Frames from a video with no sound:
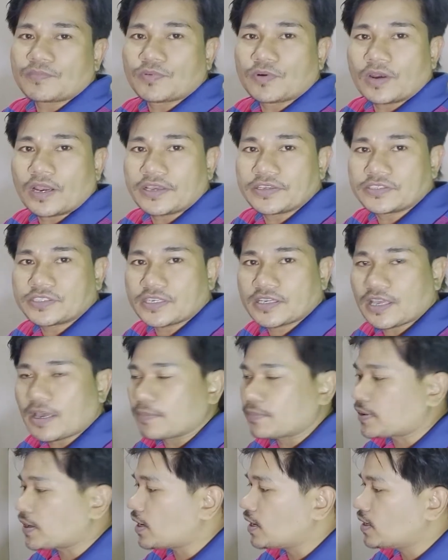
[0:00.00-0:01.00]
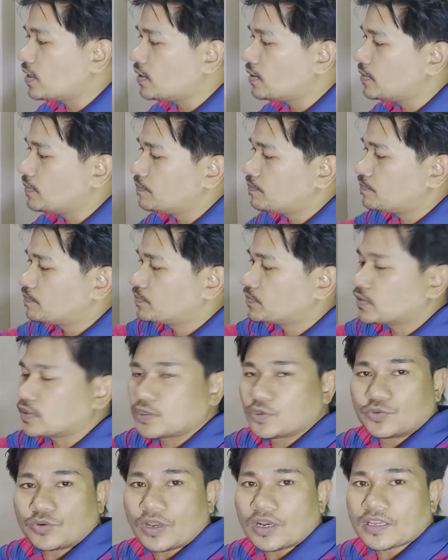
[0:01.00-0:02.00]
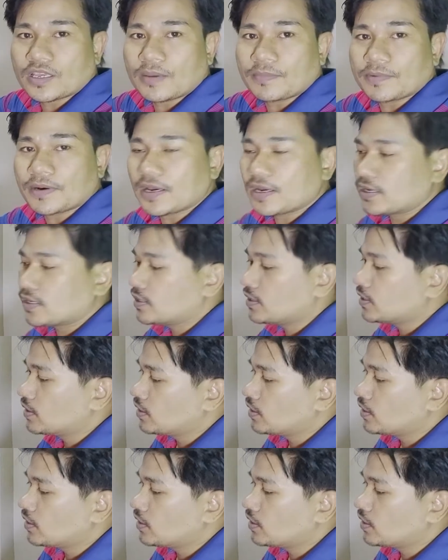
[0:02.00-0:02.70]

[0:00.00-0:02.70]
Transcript: full HD camera, dual camera.